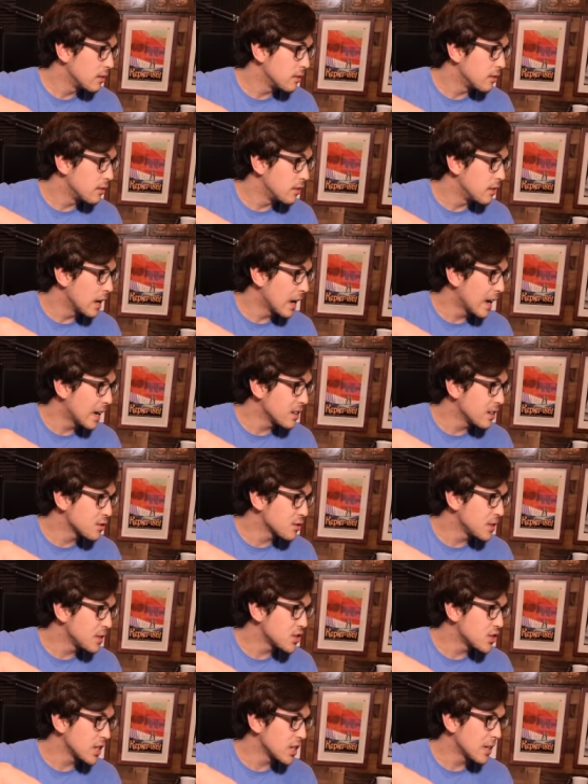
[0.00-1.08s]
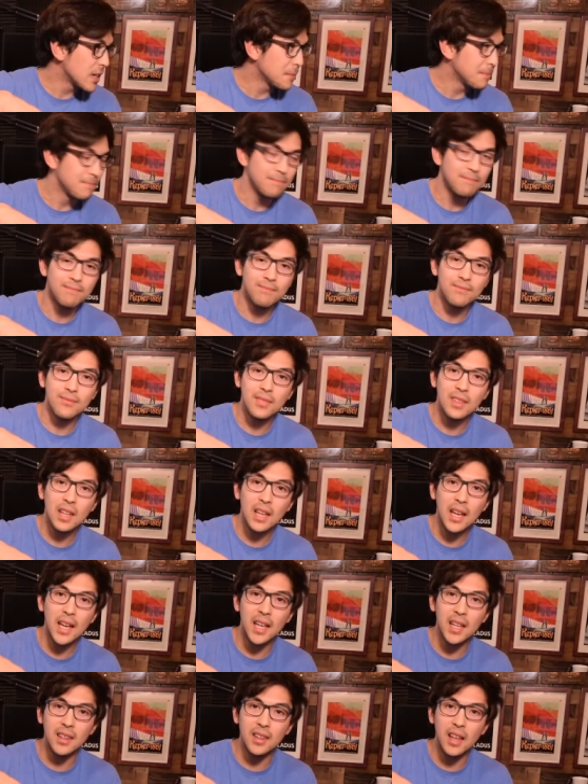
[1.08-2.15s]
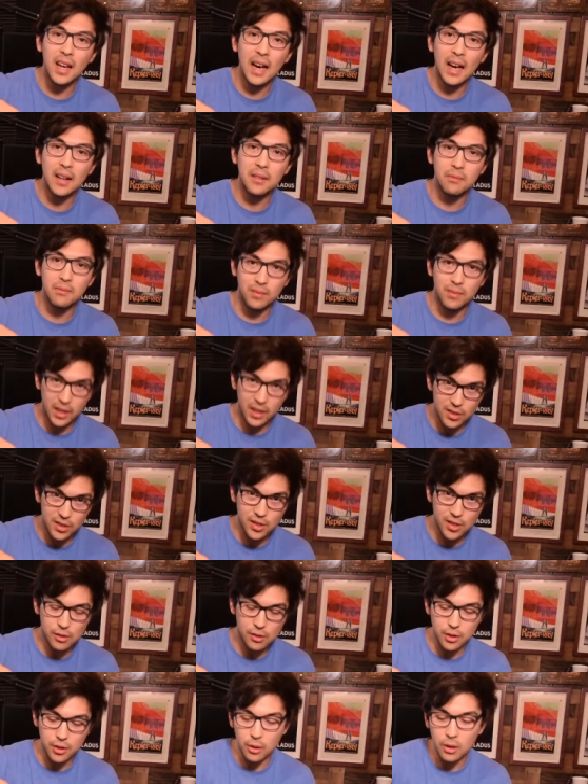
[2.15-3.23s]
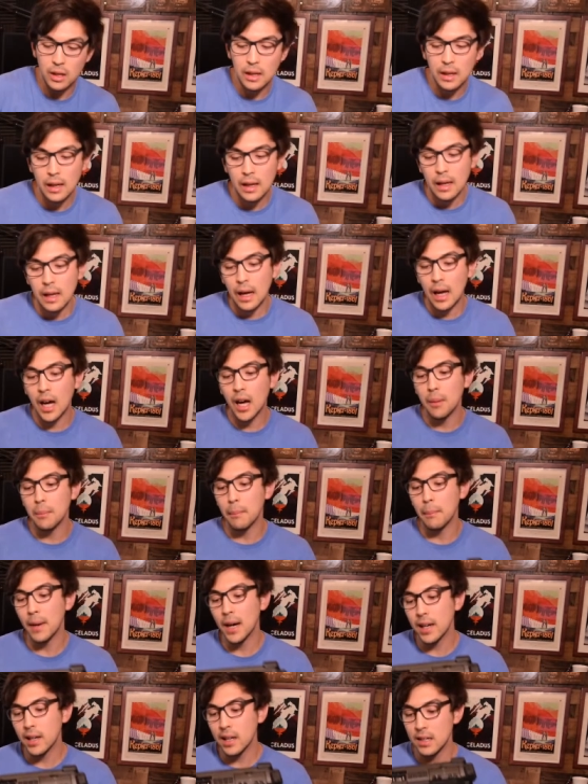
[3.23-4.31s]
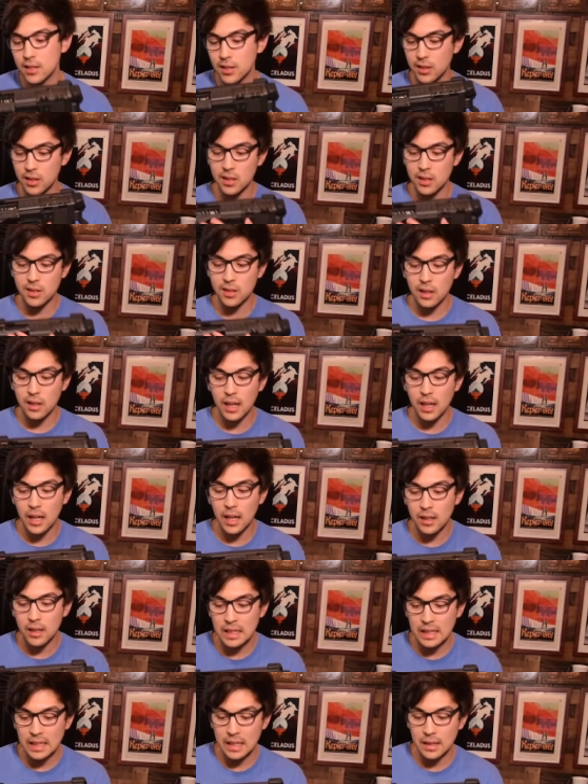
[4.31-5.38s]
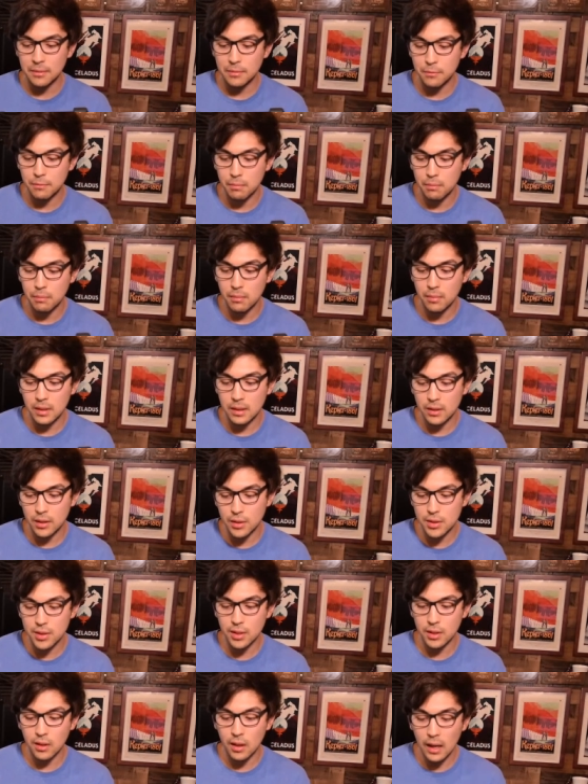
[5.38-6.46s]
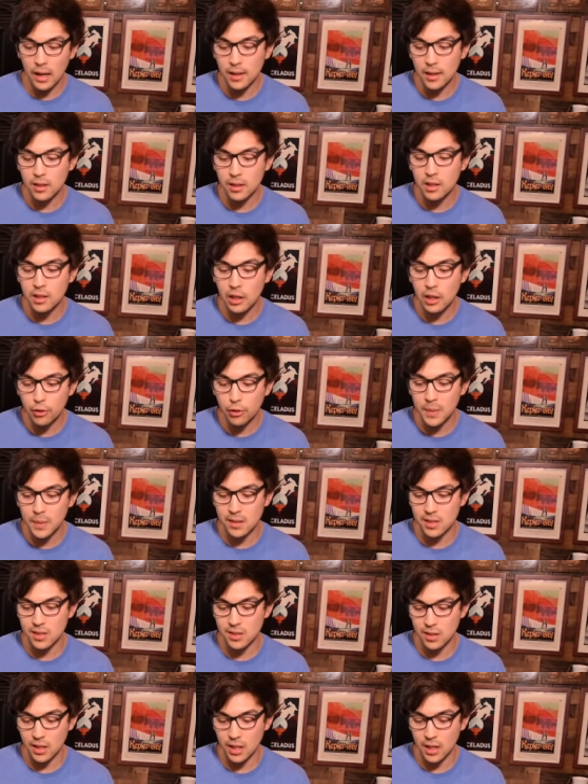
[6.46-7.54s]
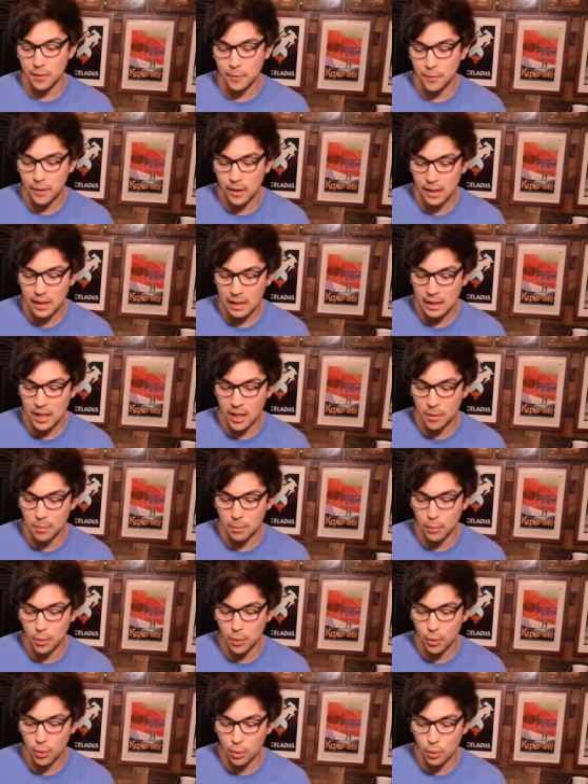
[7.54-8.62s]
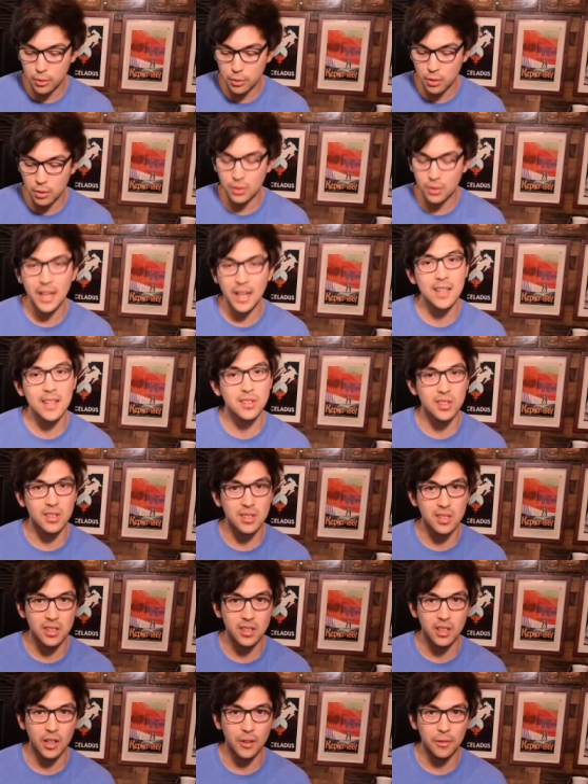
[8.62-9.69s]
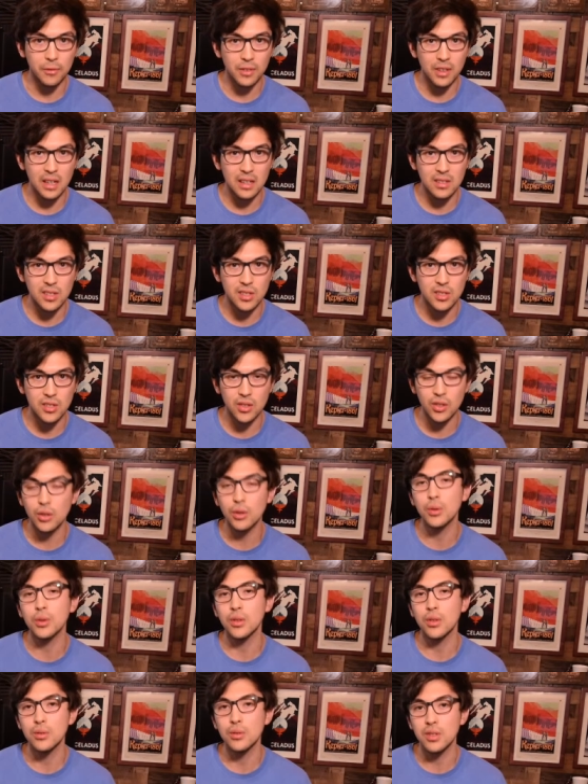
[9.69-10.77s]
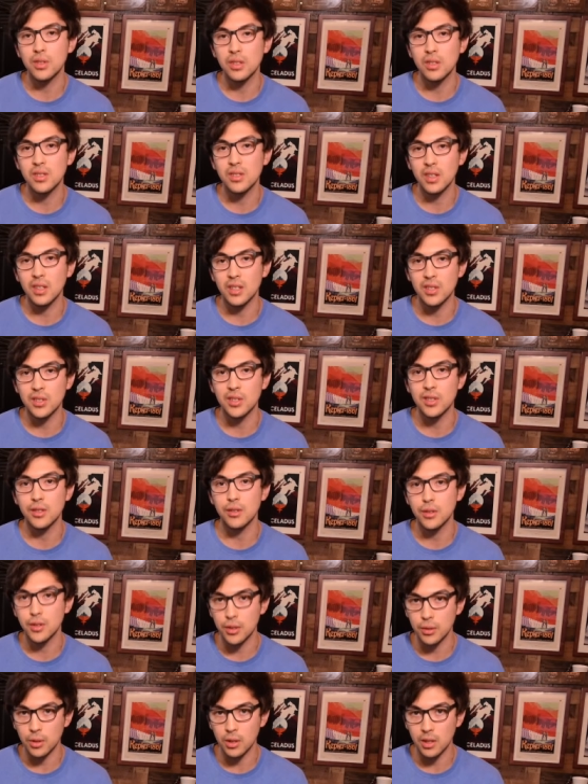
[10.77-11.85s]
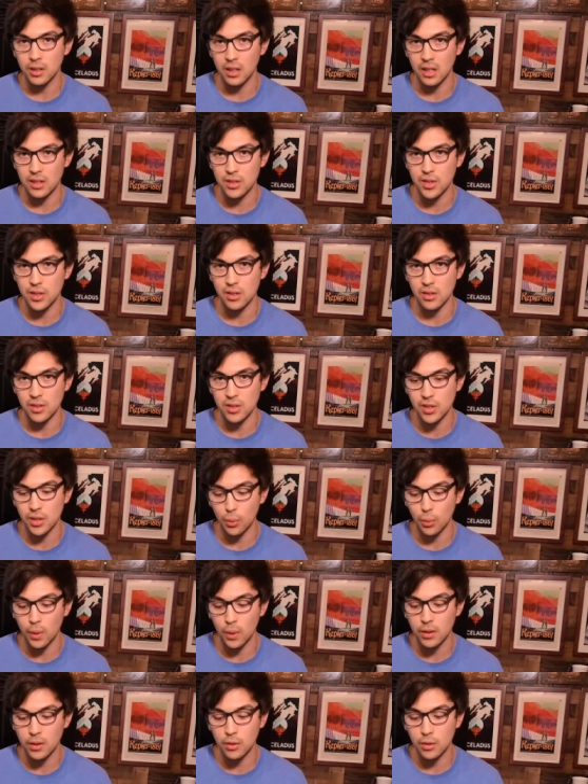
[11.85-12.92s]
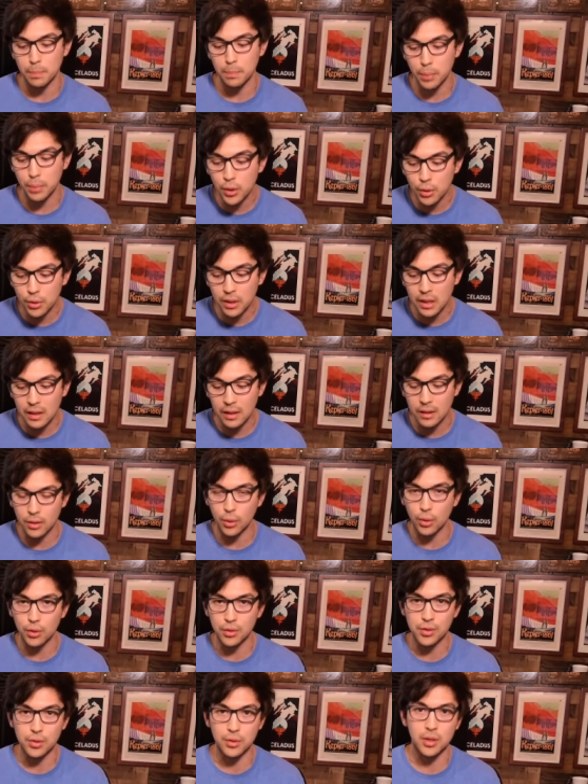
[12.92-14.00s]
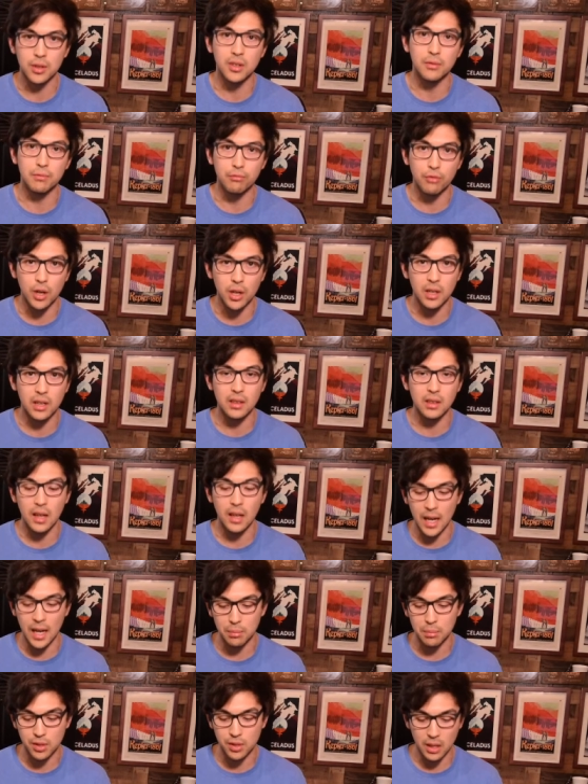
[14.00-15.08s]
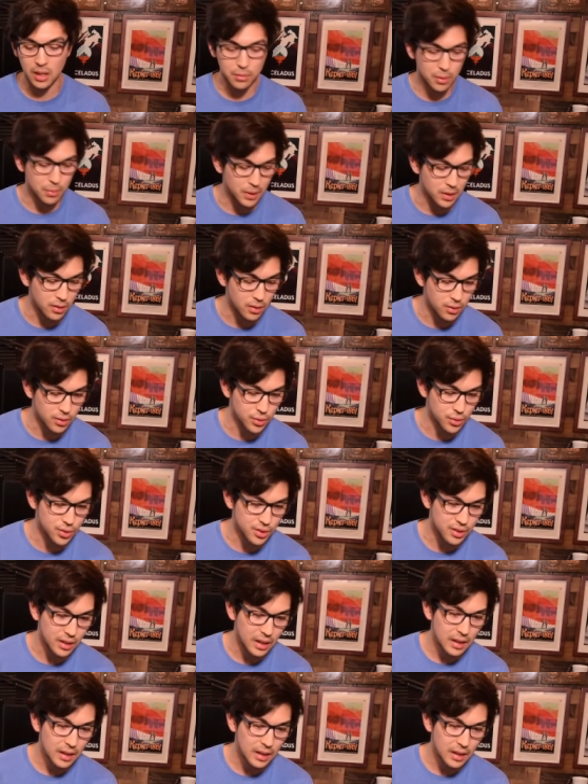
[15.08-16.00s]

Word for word: That is VGA and that is serial. Um, my guess is that uh, there's a lot of government stuff, um, older legacy stuff, that still uses a serial connection. So when you're building an ultra rugged laptop to be used